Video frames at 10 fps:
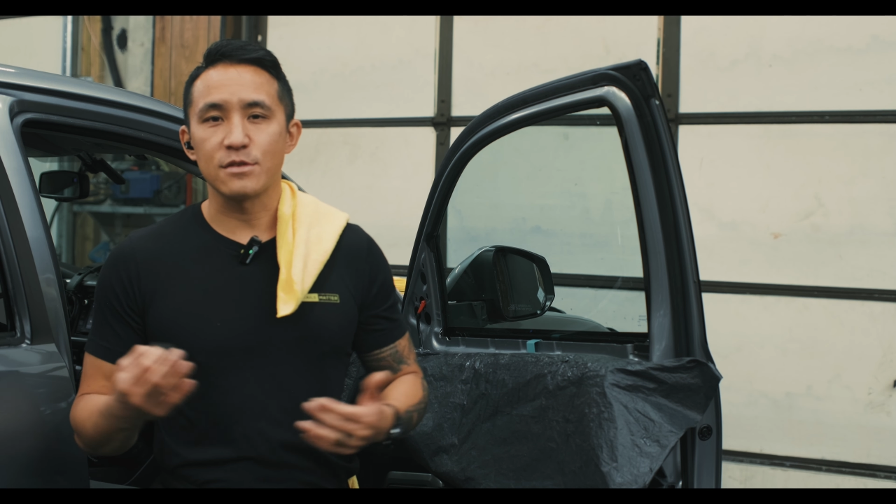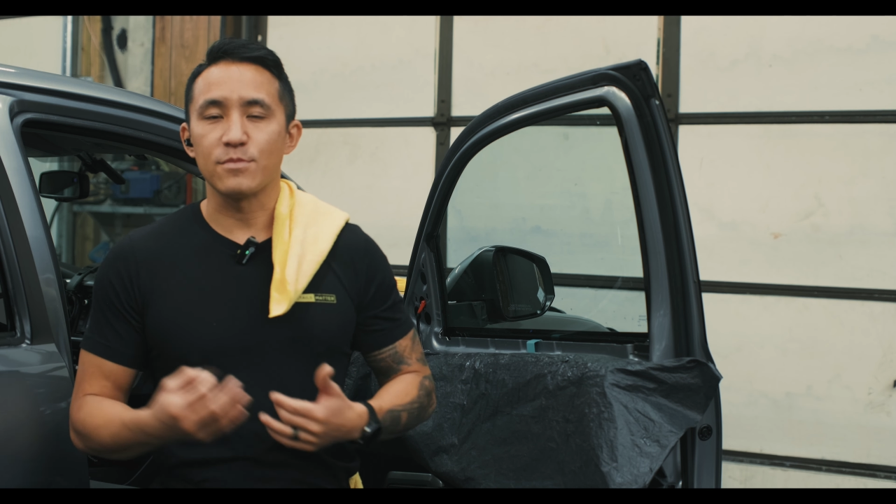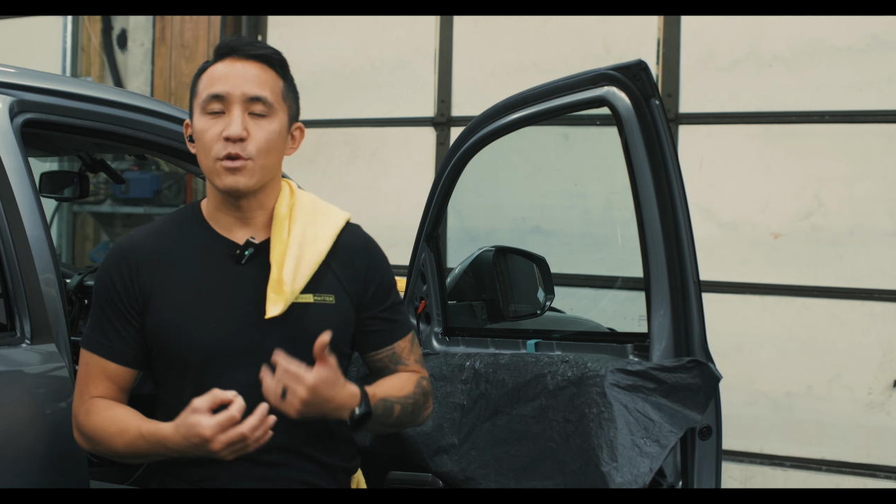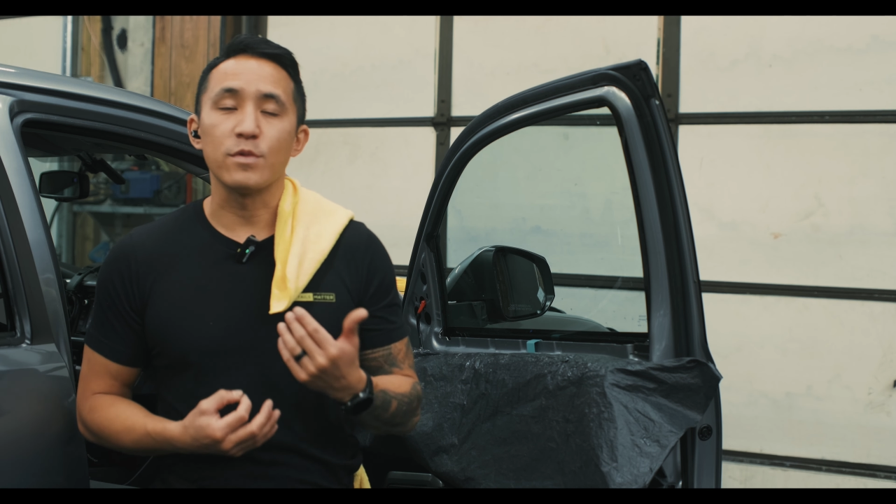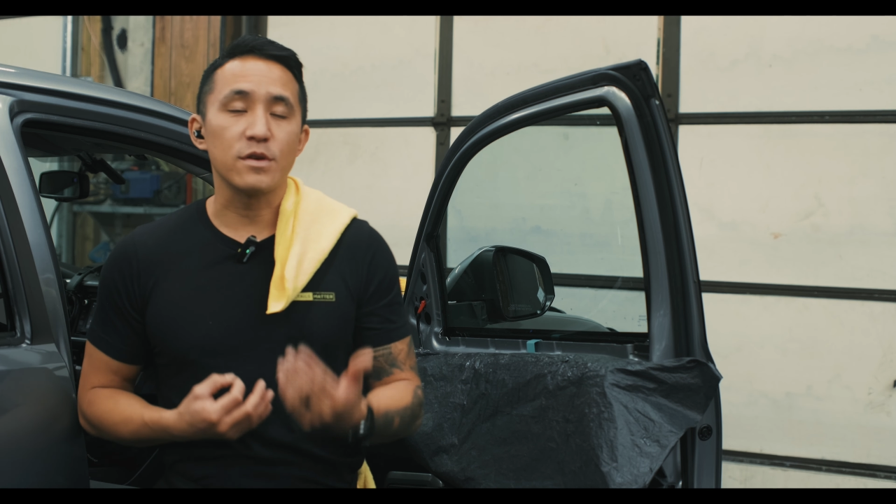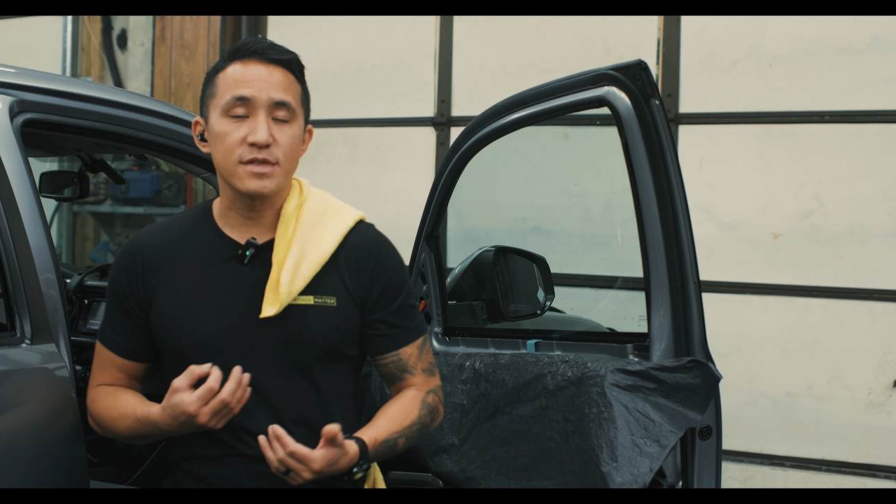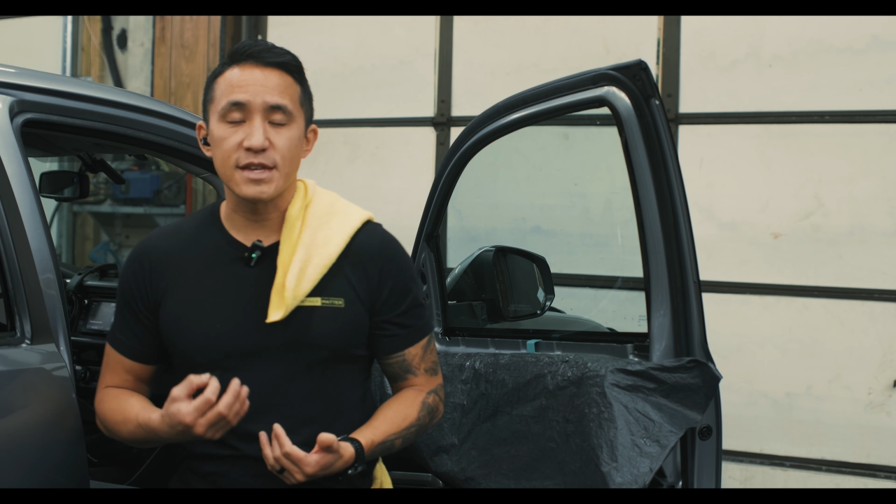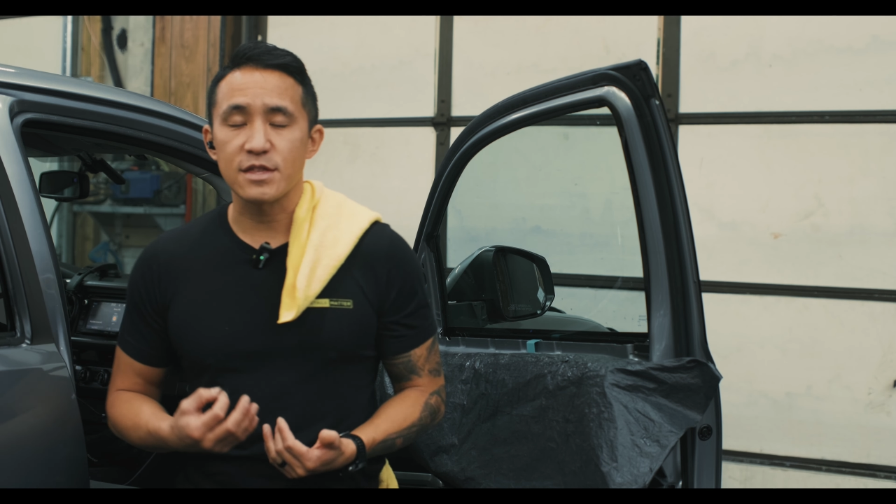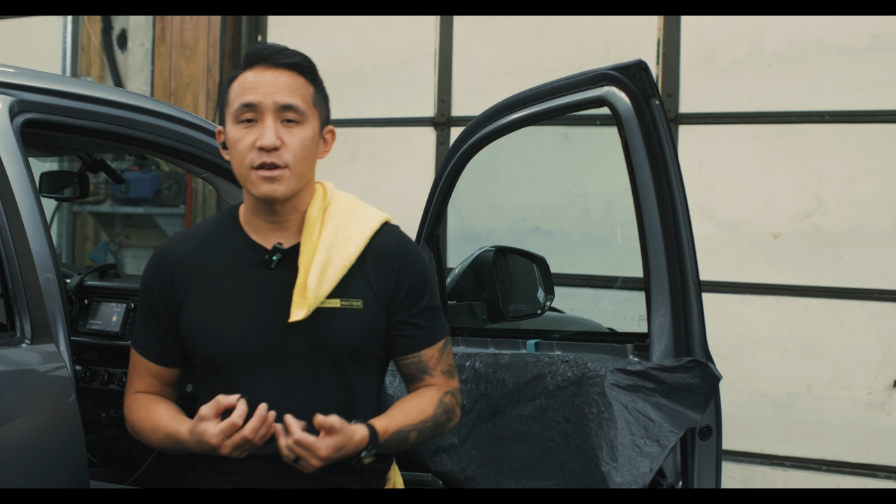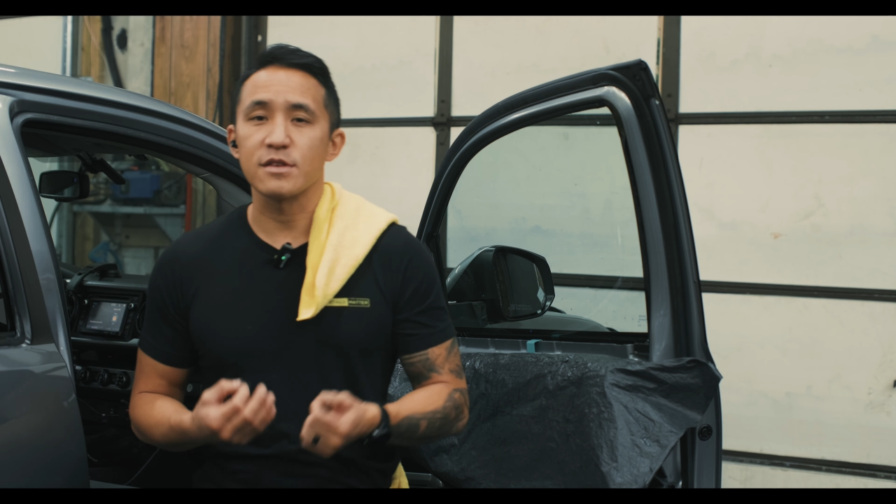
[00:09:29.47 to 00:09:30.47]
to be a window
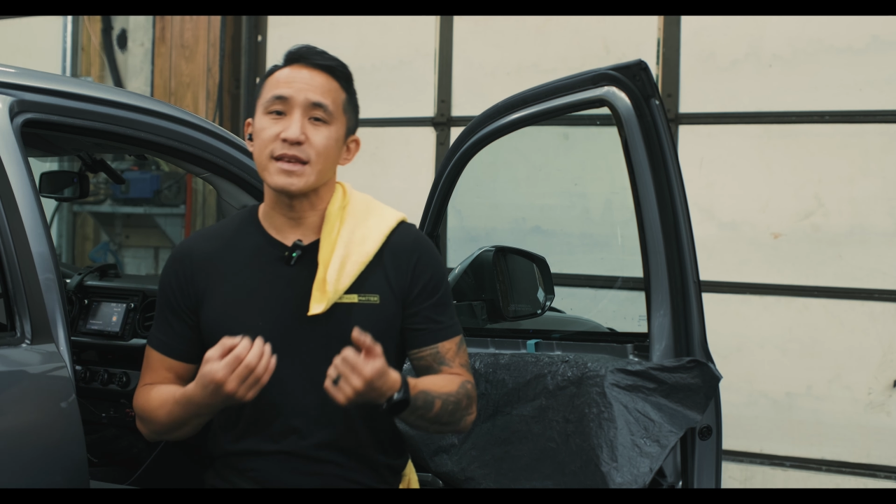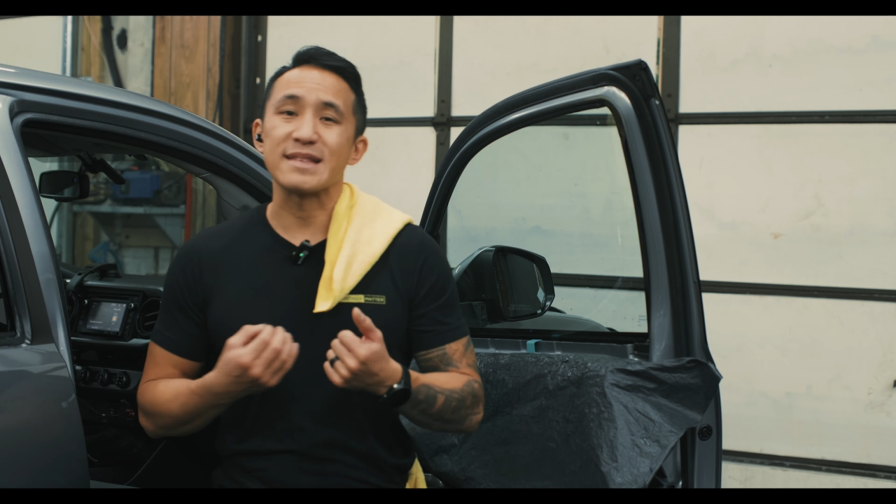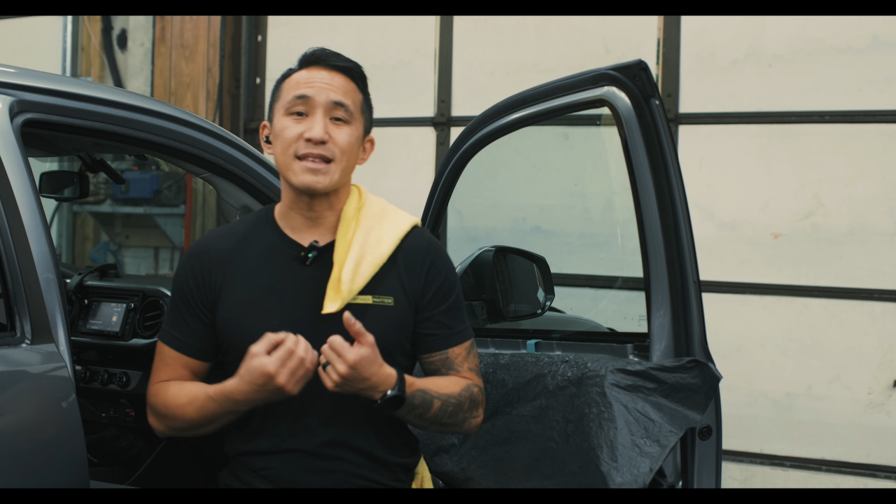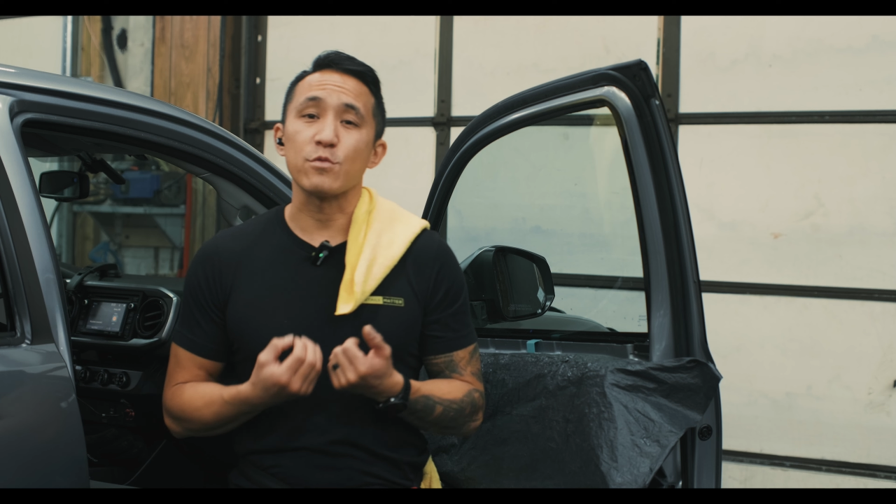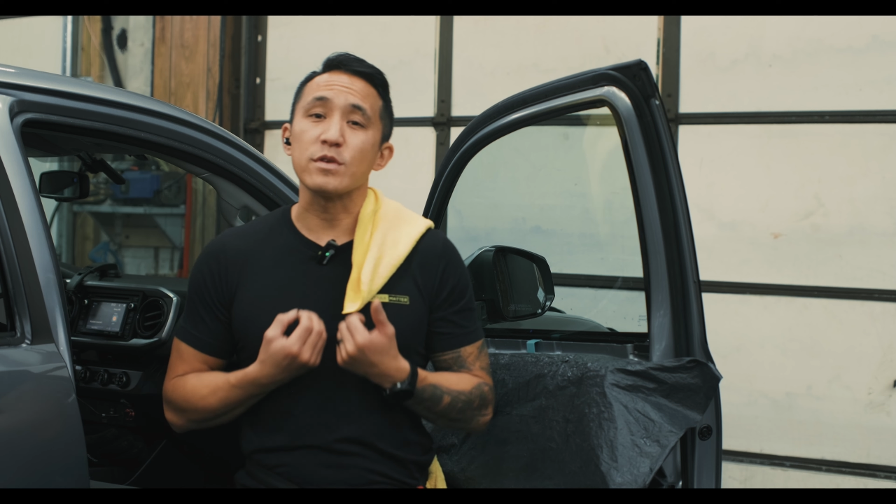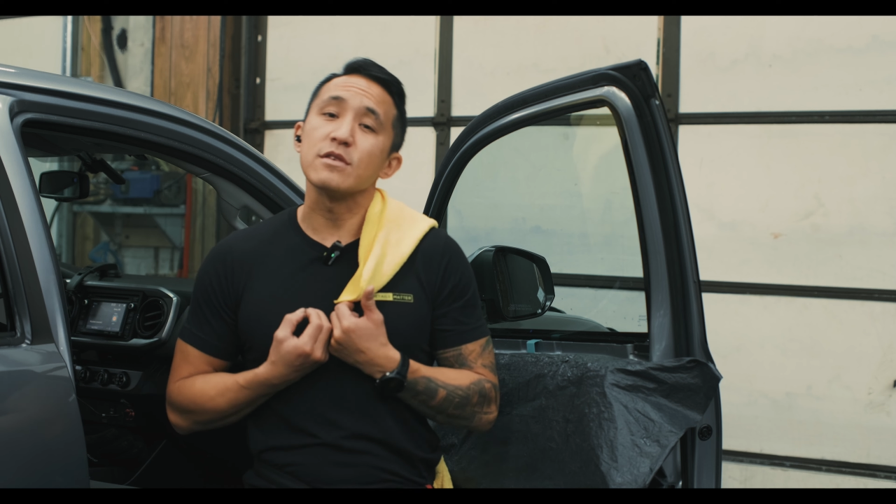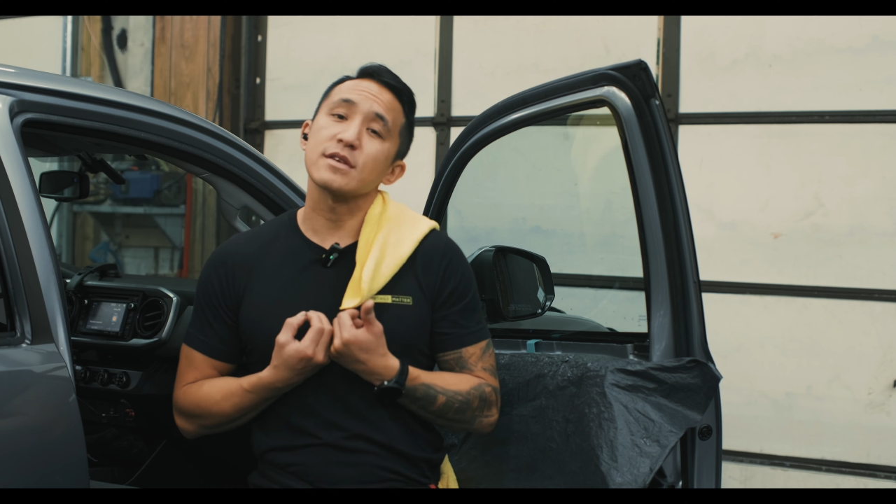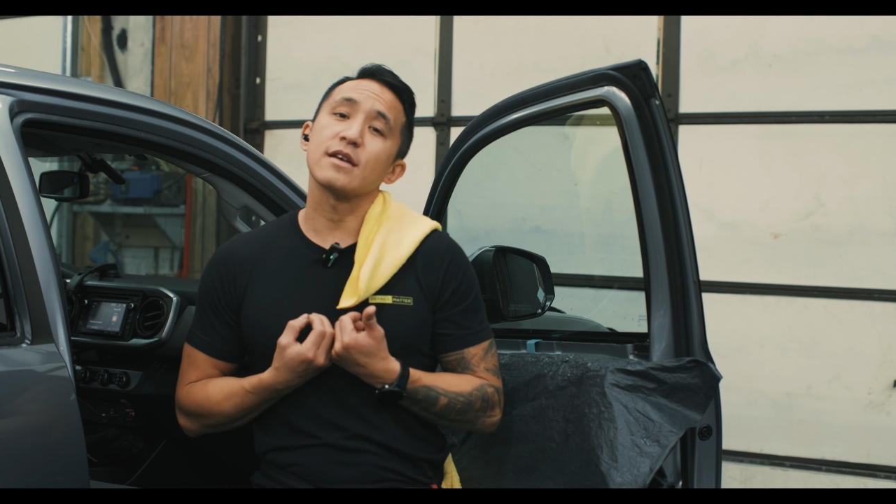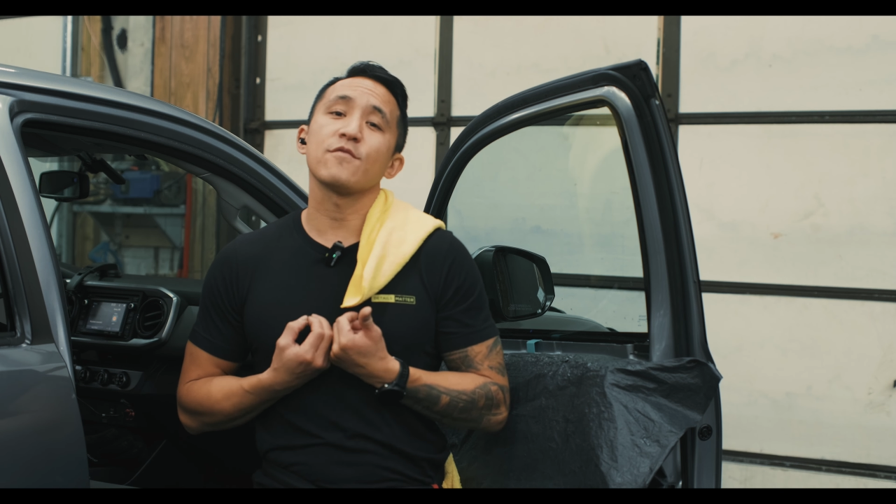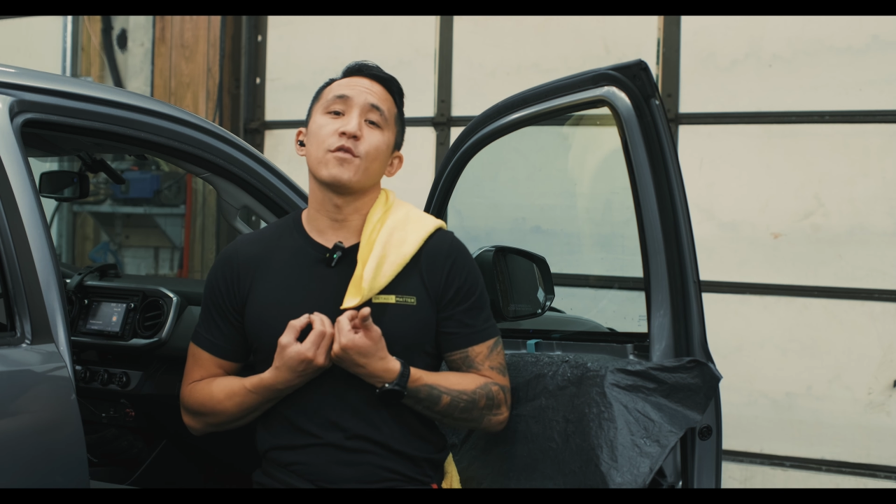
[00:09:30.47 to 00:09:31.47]
tinter and the things that we look
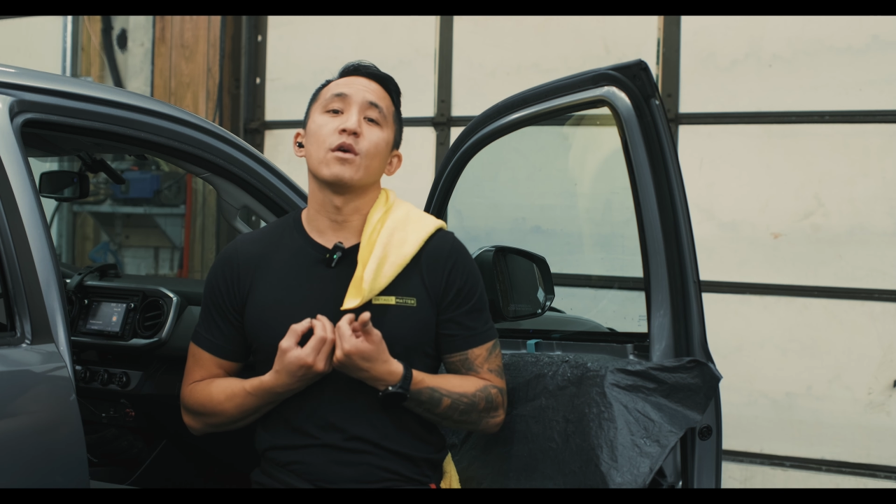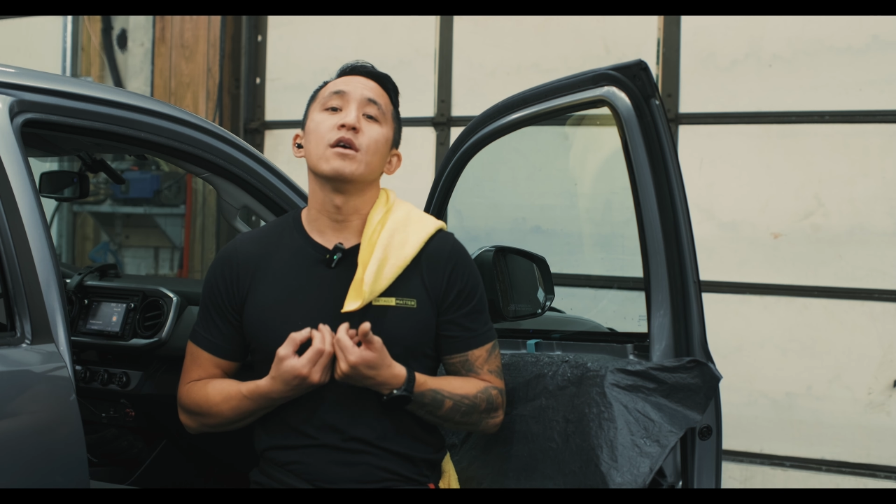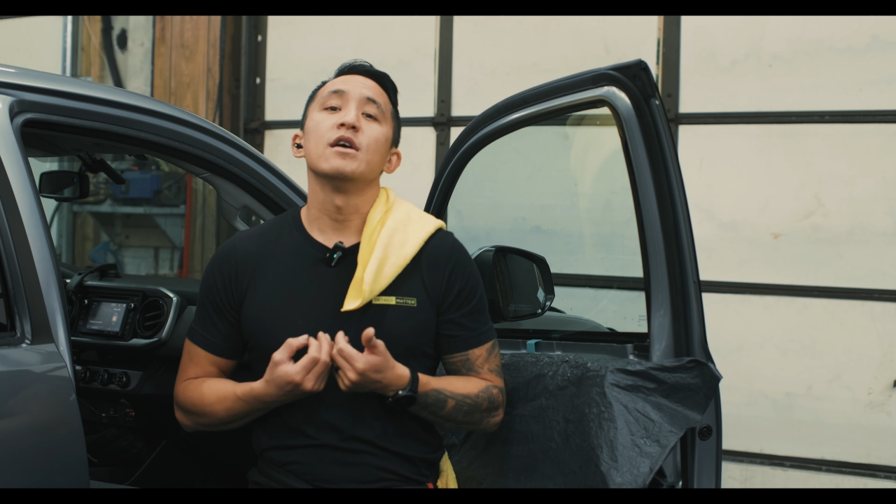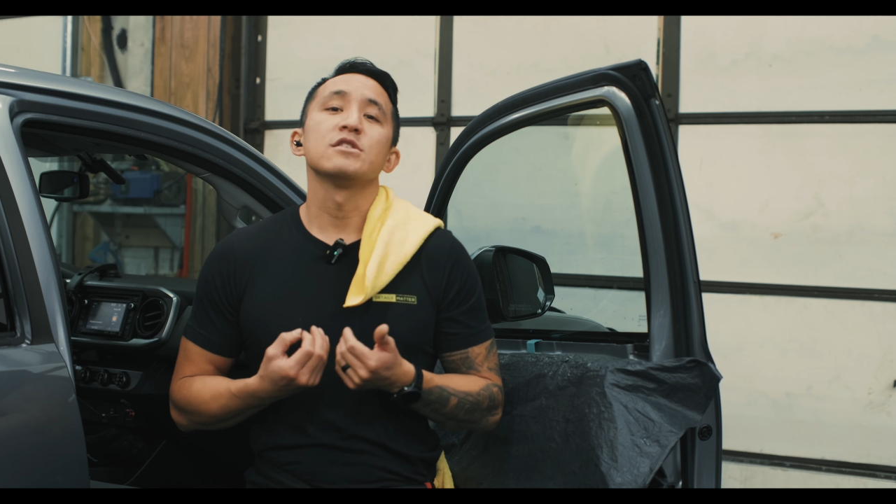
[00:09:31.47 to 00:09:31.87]
out for